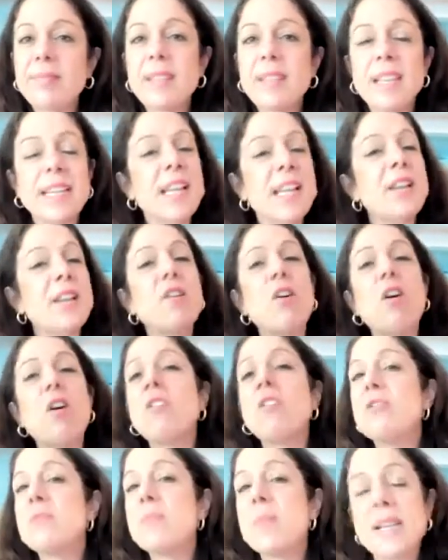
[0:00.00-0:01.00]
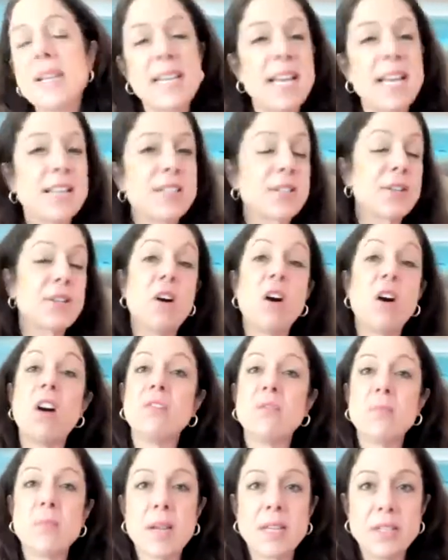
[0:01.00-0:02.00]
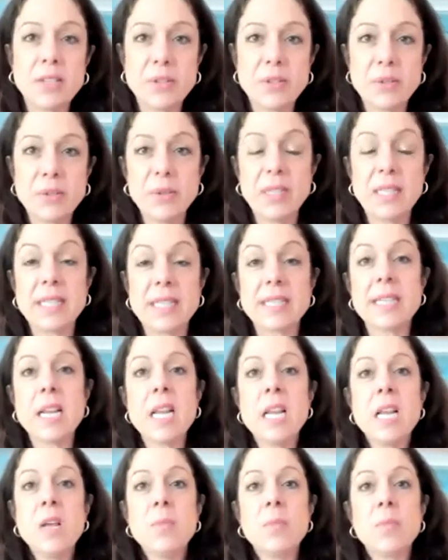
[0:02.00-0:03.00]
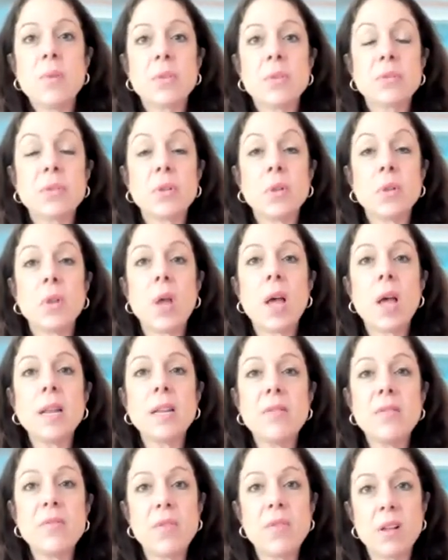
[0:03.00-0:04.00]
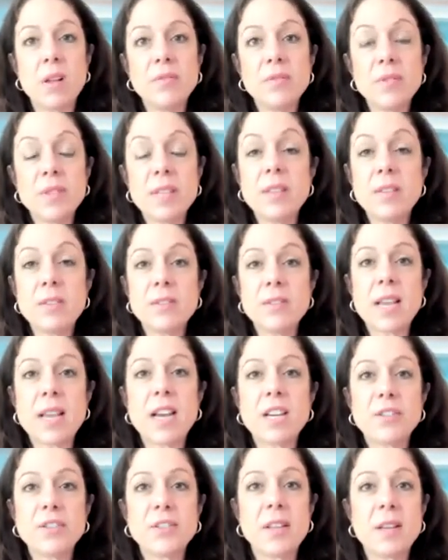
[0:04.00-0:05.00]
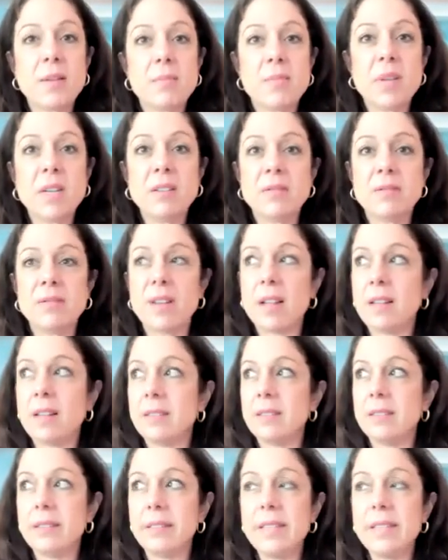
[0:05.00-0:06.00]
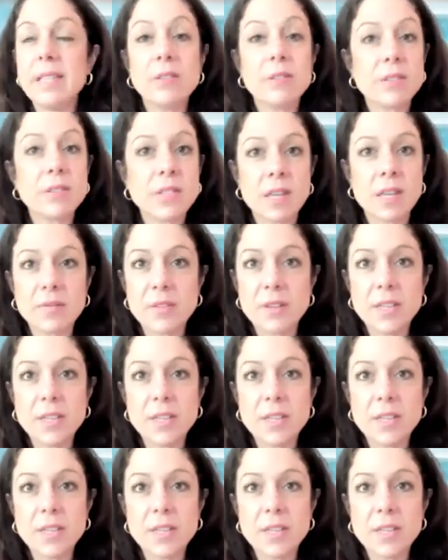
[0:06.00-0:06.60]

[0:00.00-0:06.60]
get it off of my desk and off of my to-do list. But there's a lot involved with it. There's actually a bit of legal stuff you